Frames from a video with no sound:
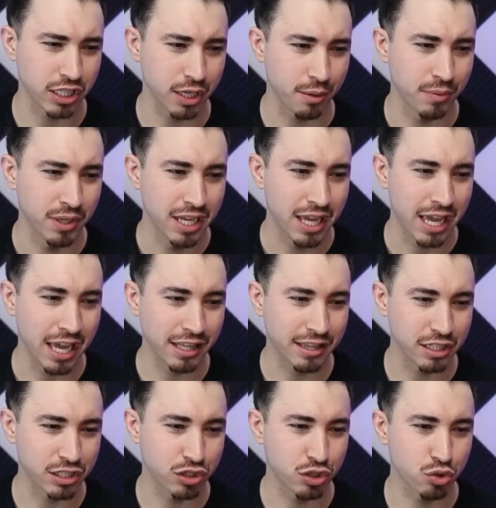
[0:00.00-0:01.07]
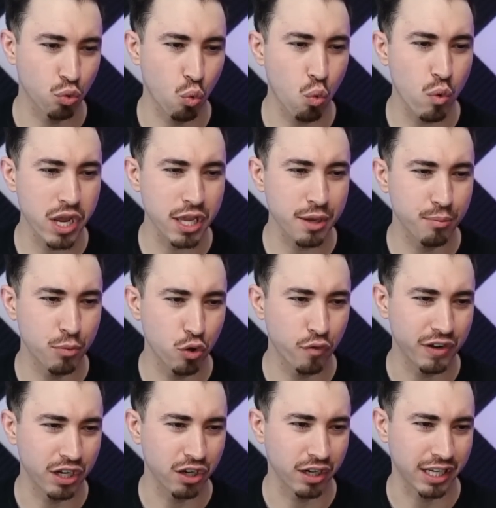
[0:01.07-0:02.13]
him hit this sweet move
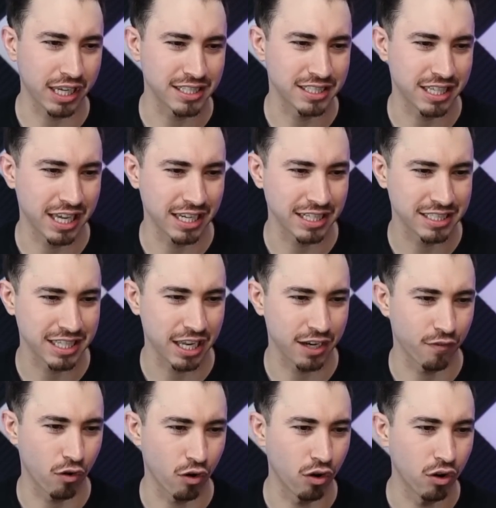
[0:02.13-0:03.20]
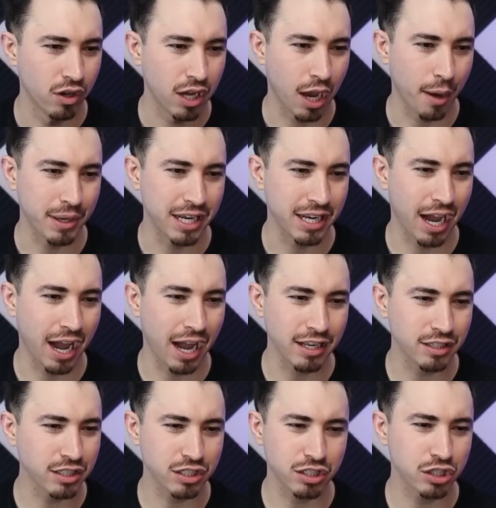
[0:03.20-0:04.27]
here against King Sandoval. I mean,
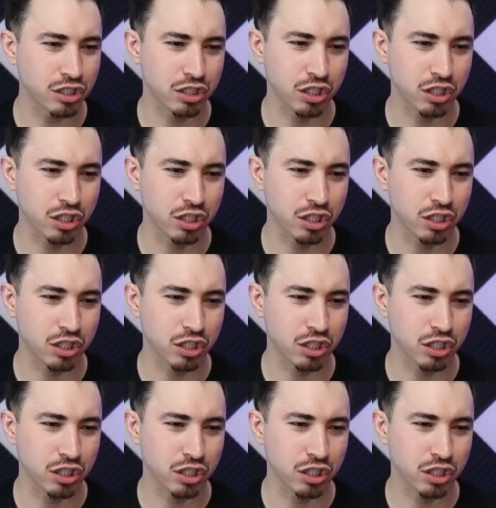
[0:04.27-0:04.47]
you just